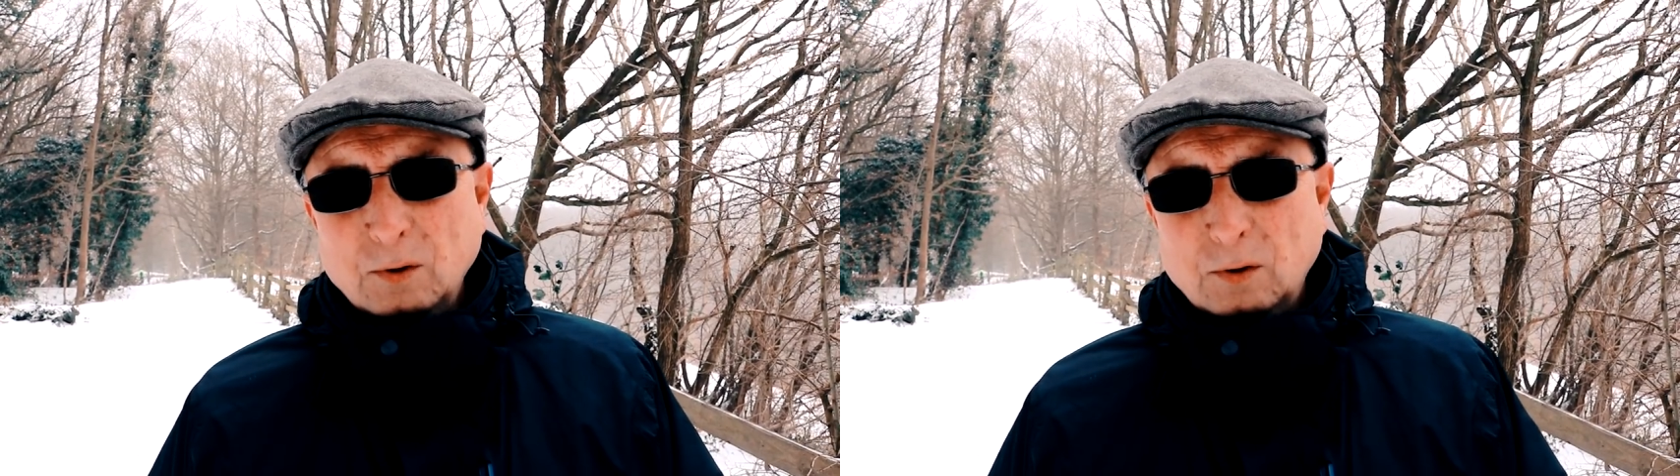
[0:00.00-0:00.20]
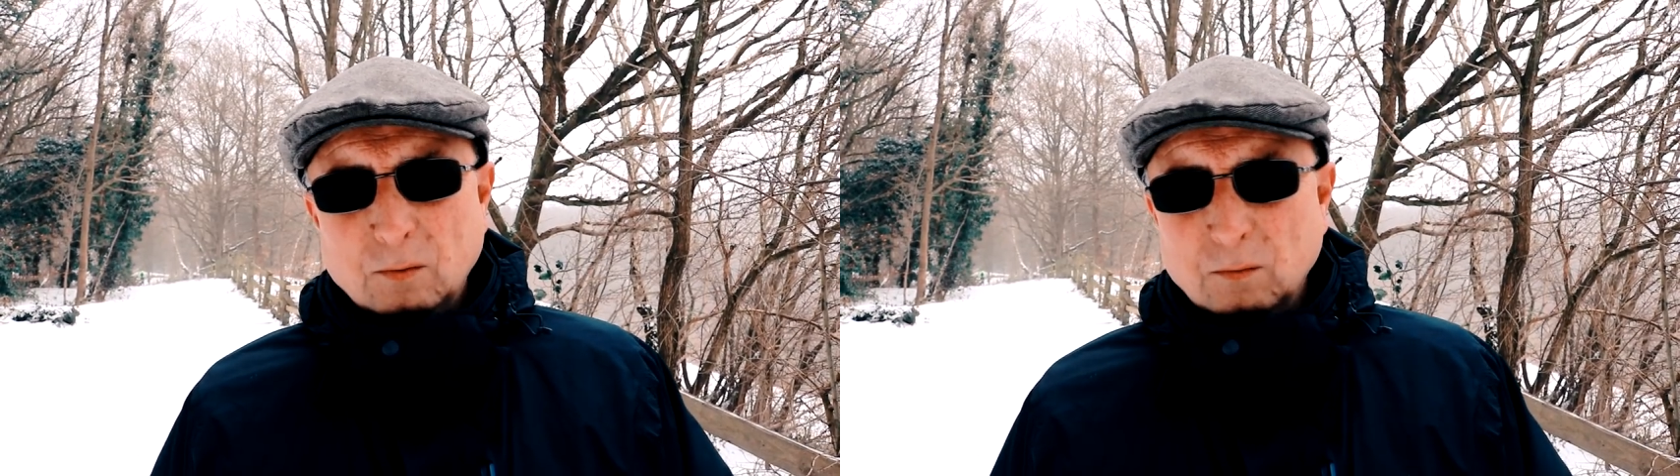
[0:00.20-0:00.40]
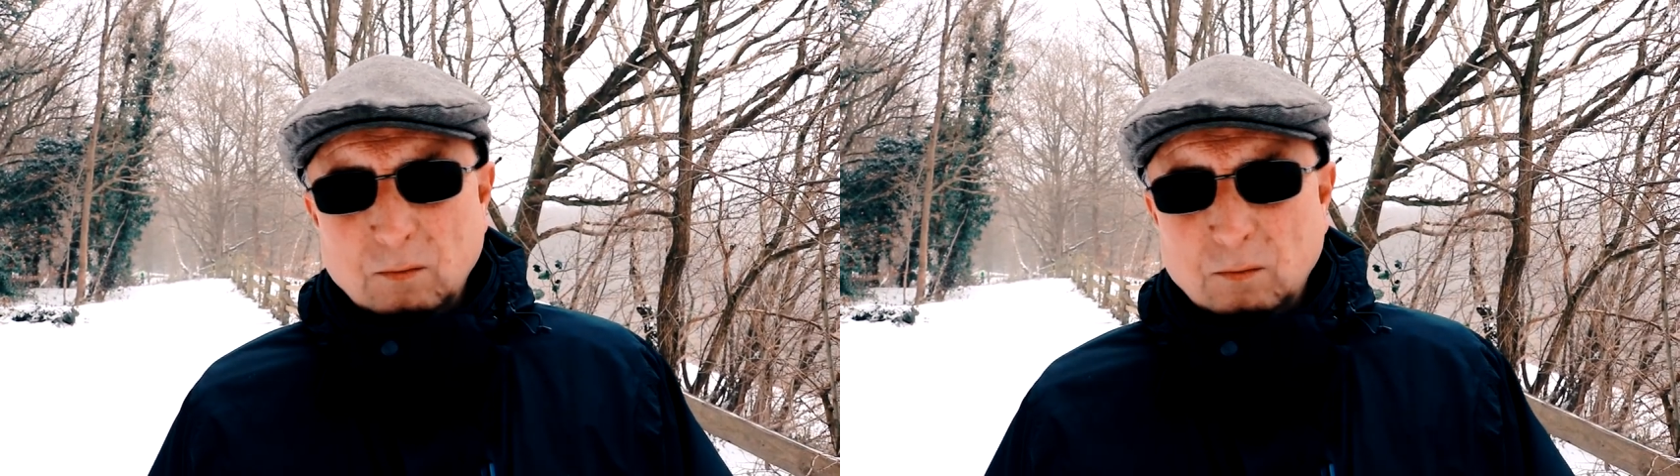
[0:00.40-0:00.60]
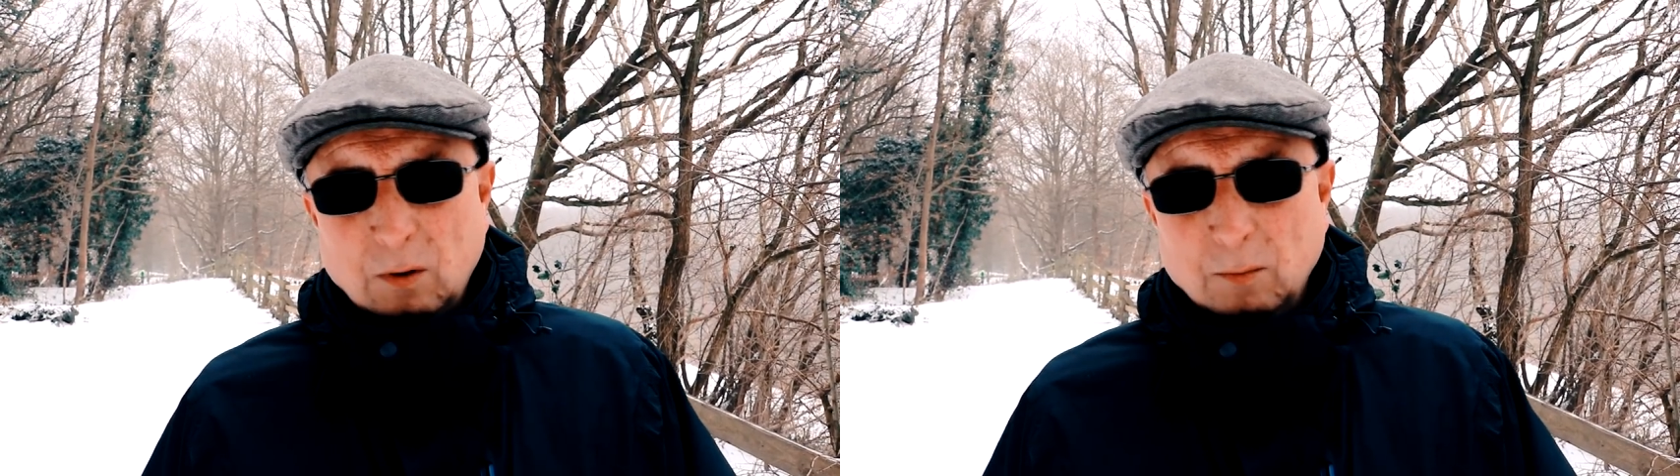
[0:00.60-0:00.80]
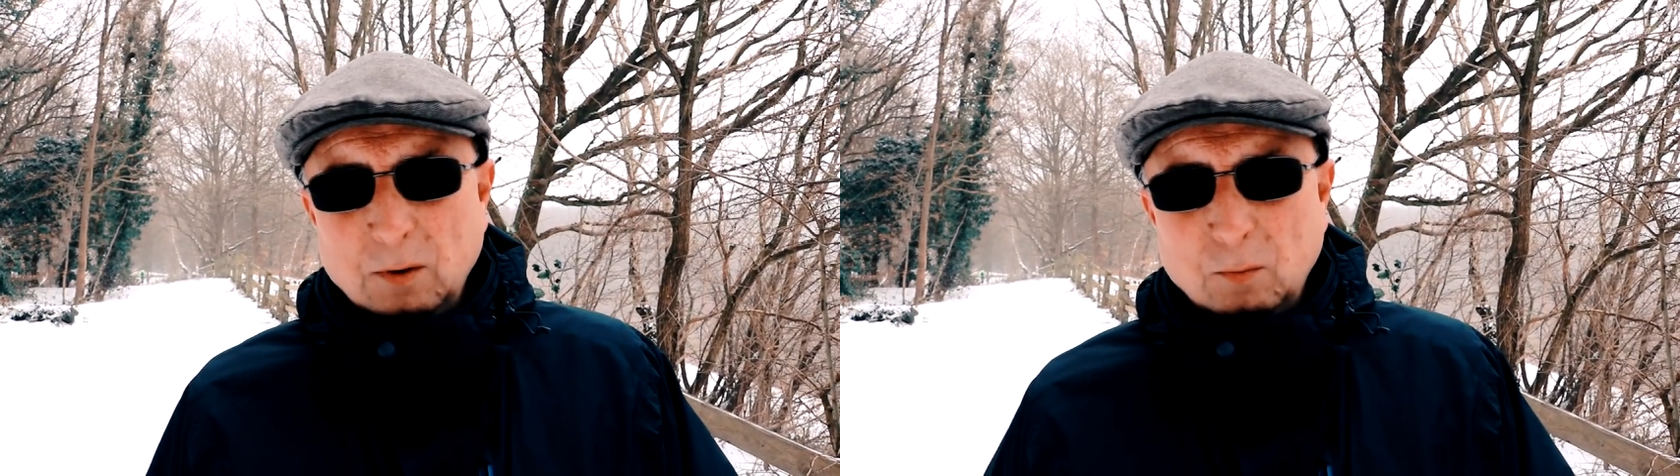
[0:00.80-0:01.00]
was
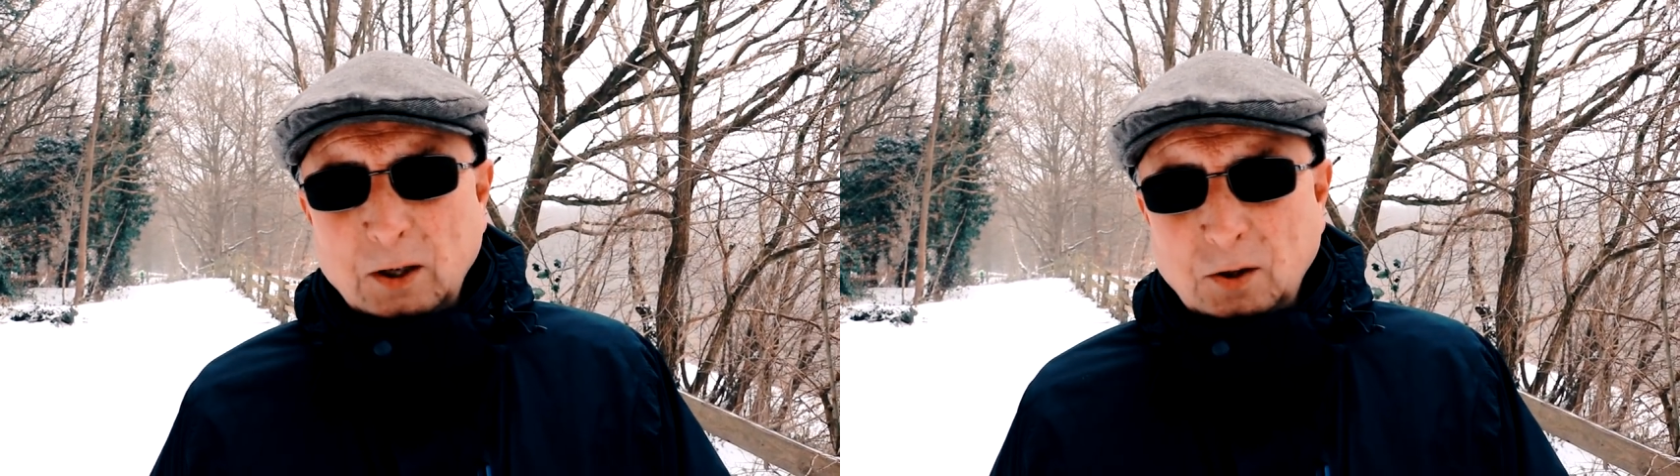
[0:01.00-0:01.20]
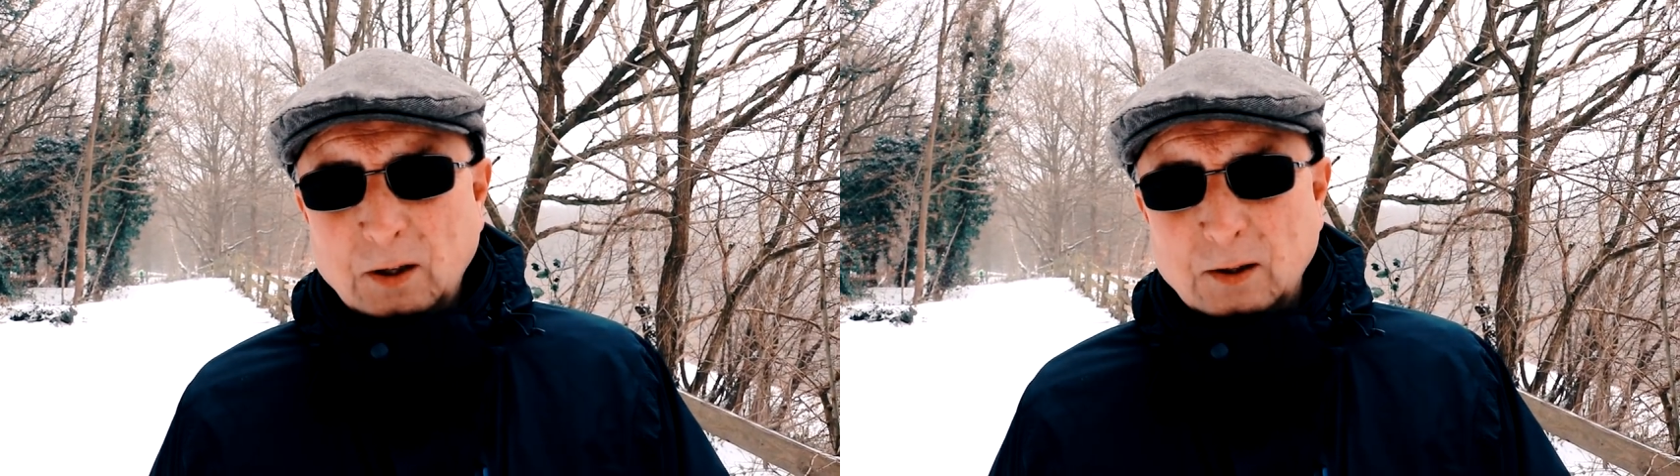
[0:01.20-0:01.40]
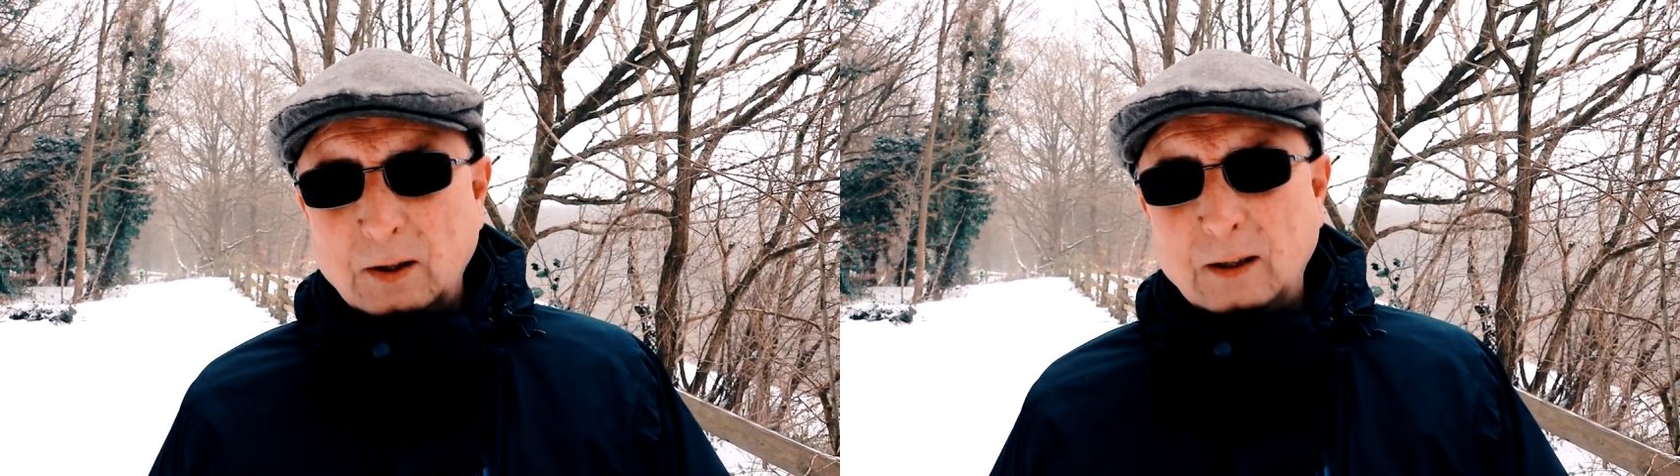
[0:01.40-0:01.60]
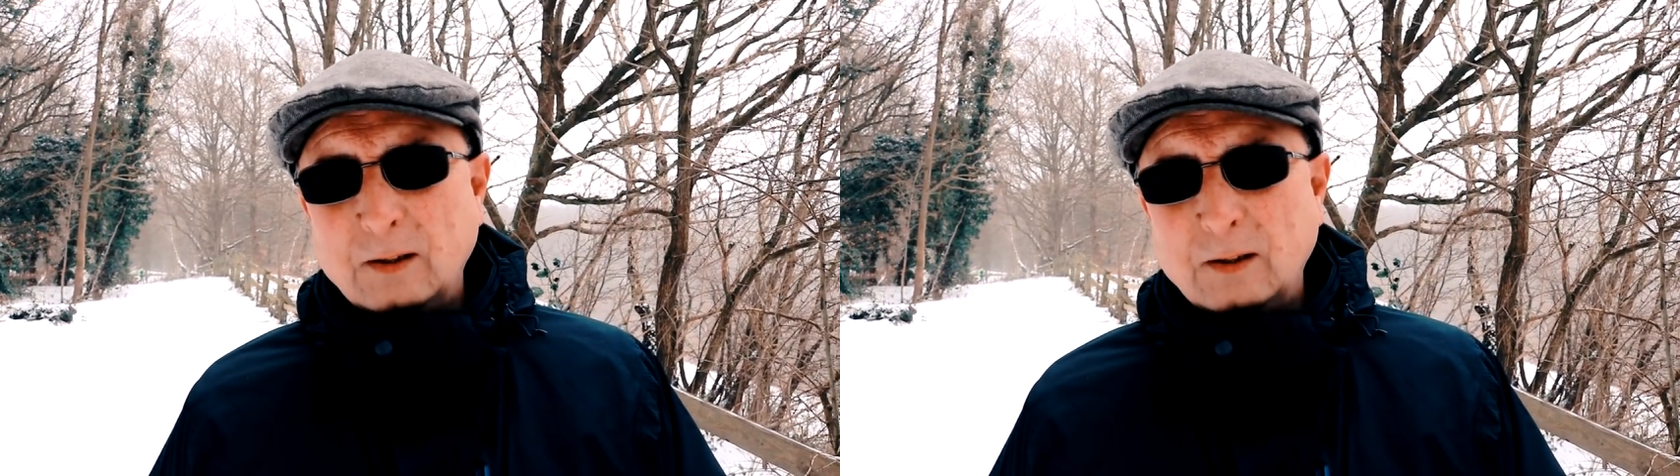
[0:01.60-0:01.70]
what were the wishes? He